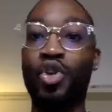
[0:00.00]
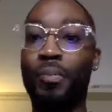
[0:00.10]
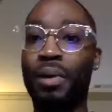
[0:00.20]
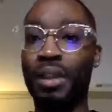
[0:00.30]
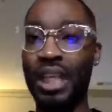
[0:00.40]

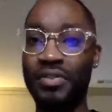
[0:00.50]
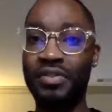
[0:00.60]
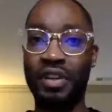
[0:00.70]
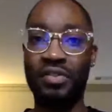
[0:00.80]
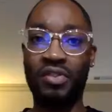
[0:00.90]
to your
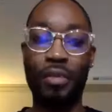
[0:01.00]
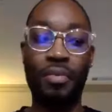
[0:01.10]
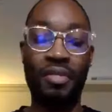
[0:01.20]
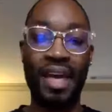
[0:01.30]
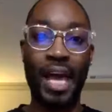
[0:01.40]
belief
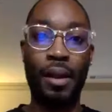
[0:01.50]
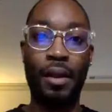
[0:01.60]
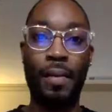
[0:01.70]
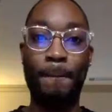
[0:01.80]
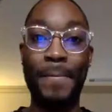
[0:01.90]
system
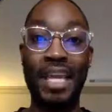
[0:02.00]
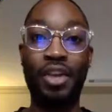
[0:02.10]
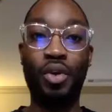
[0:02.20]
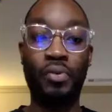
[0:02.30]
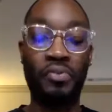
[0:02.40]
that
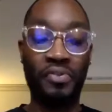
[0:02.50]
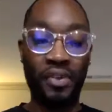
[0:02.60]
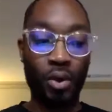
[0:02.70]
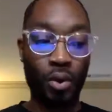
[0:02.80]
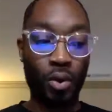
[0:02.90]
make you
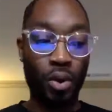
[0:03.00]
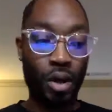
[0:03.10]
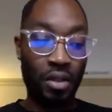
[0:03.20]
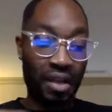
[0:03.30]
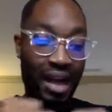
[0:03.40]

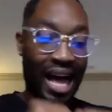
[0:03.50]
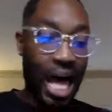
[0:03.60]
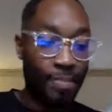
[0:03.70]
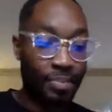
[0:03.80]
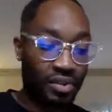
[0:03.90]
feel
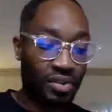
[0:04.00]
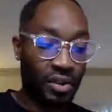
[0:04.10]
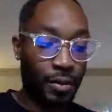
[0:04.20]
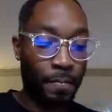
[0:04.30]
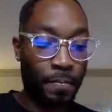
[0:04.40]
the
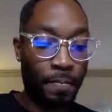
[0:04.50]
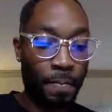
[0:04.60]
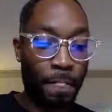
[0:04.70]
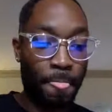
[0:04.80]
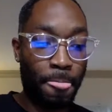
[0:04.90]
opposite,